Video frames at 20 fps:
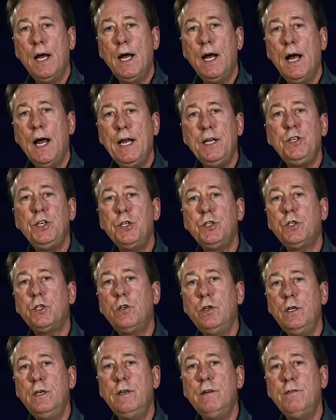I just
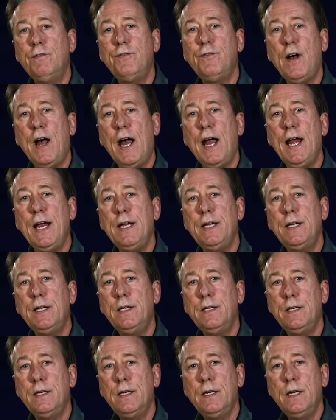couldn't find
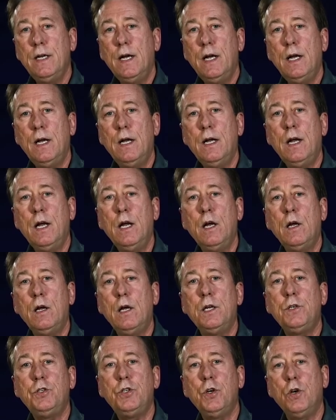uh,
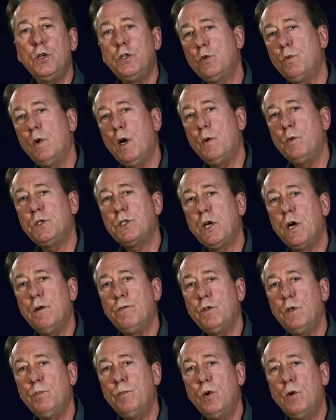a, a, church where I was
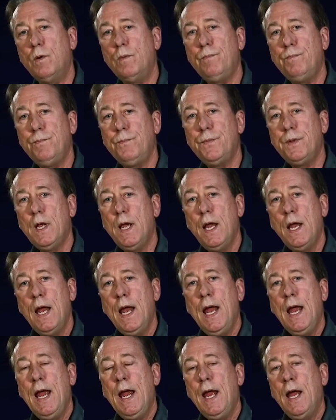comfortable.
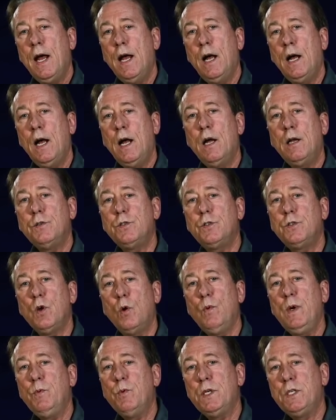Uh, so
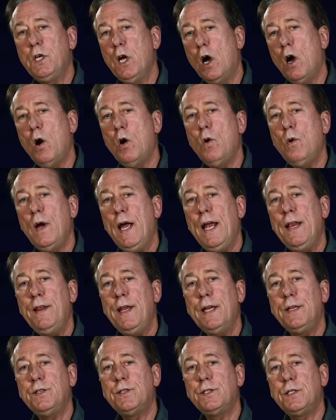we would go and
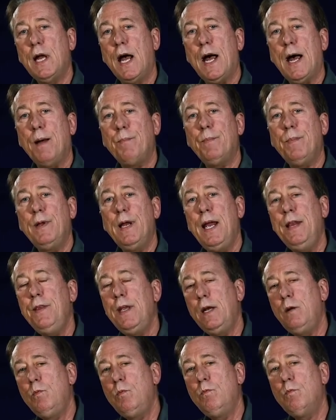then stop. And
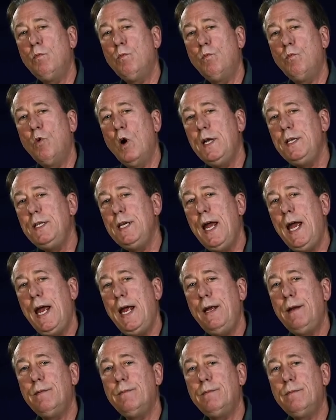then one
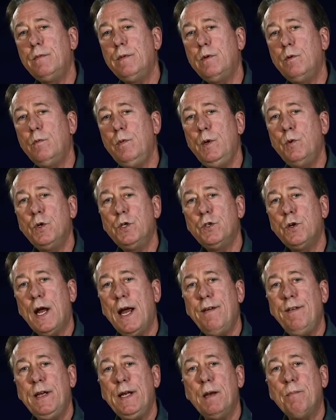day we were
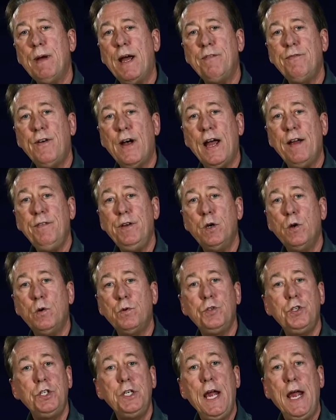driving and my
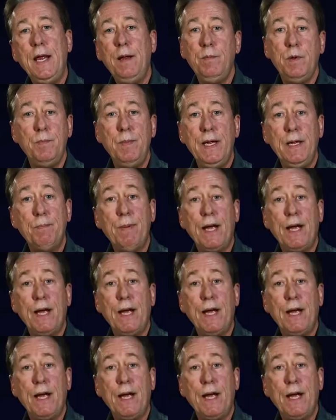five-year-old shamed me